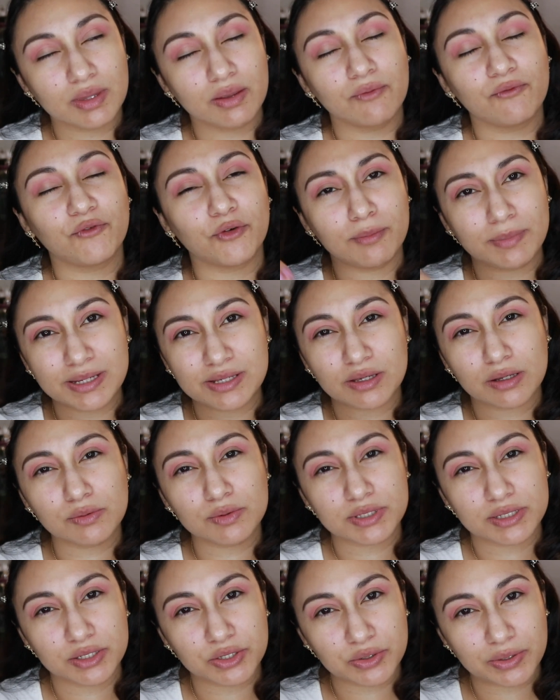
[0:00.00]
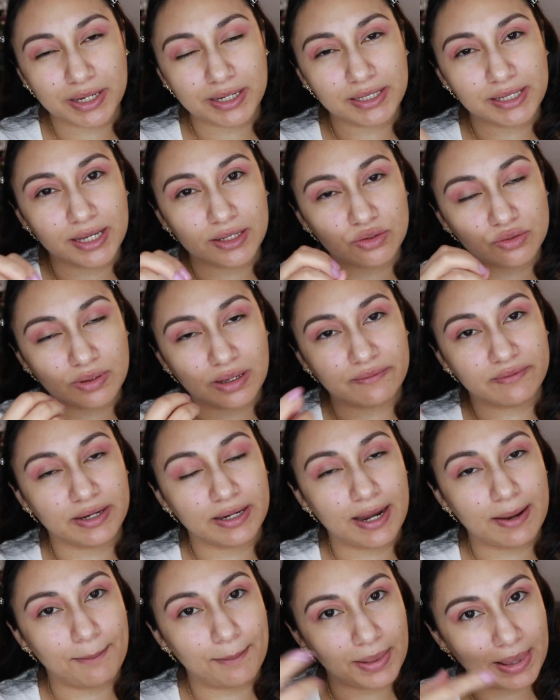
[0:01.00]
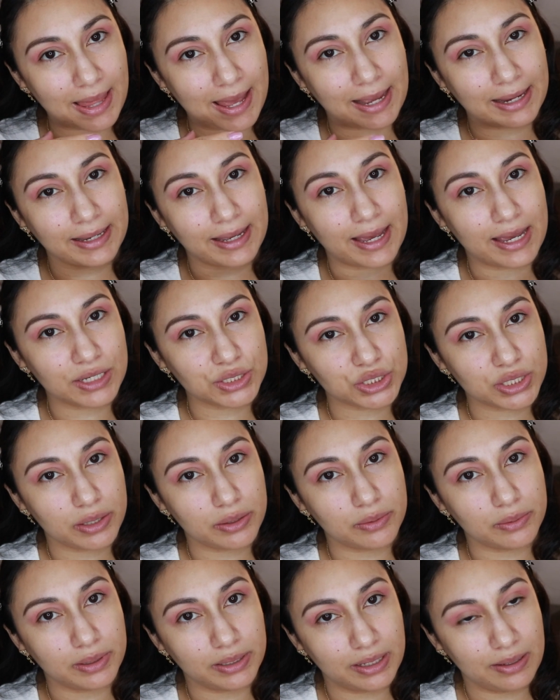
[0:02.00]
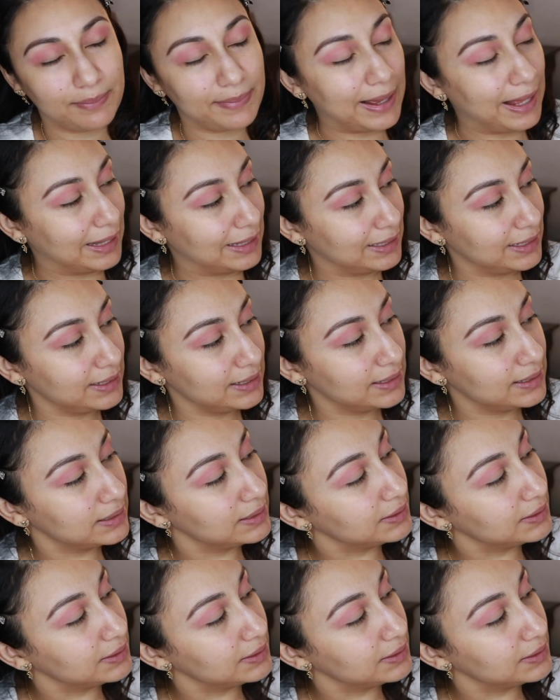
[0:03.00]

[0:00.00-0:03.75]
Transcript: For me, it's always a good idea to have a black eyeshadow in a palette.